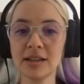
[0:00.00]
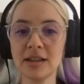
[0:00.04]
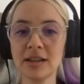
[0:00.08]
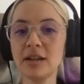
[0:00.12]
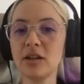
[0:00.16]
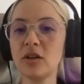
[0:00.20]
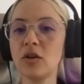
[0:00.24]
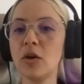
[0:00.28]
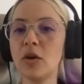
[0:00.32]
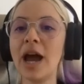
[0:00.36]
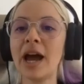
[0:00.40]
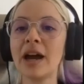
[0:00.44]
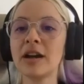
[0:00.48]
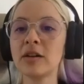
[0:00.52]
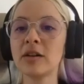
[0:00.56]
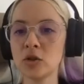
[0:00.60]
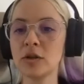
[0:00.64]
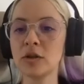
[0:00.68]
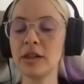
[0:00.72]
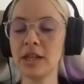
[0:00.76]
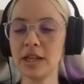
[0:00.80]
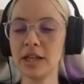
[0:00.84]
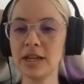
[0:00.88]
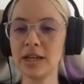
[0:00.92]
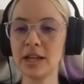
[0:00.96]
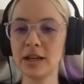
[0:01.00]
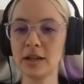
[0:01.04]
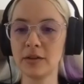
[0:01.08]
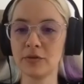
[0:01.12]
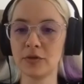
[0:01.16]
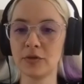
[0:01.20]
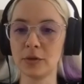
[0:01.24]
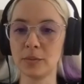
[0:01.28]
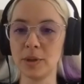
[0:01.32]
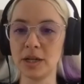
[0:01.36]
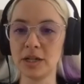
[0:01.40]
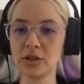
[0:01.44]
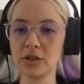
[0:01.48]
then you actually need
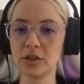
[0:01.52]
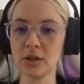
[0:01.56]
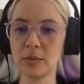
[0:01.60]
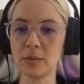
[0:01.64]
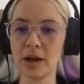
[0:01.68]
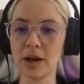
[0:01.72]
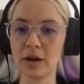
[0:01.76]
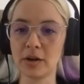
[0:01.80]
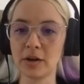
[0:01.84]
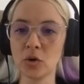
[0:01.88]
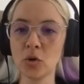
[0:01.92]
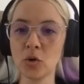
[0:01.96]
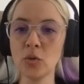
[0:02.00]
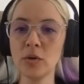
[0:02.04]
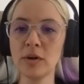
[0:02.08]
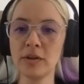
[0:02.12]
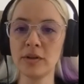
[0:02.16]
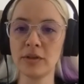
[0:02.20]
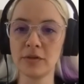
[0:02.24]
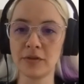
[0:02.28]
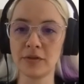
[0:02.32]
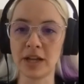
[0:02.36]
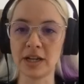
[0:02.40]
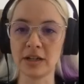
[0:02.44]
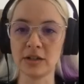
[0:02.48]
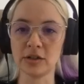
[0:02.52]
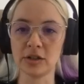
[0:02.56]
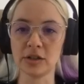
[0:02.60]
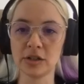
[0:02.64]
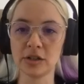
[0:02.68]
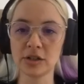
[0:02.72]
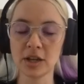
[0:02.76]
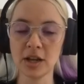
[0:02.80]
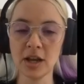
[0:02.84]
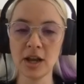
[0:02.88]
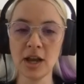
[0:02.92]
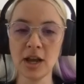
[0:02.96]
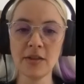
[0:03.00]
information about who are the
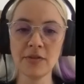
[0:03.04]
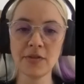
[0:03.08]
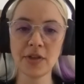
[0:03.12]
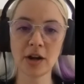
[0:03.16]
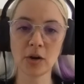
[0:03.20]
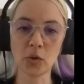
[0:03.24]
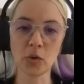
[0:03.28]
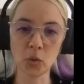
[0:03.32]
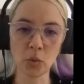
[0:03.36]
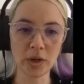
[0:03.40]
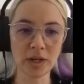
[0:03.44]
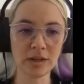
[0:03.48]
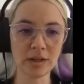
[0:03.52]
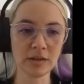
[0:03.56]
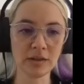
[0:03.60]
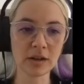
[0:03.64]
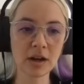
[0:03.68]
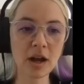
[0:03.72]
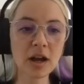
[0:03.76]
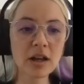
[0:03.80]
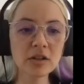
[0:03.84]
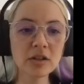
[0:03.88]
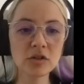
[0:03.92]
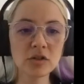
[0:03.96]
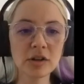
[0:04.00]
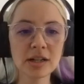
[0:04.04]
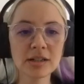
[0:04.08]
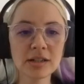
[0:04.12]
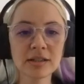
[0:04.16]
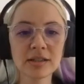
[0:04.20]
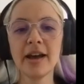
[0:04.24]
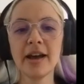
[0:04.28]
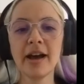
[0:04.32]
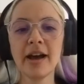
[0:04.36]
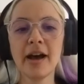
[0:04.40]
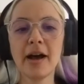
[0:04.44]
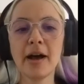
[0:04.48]
vendors that are winning the contracts.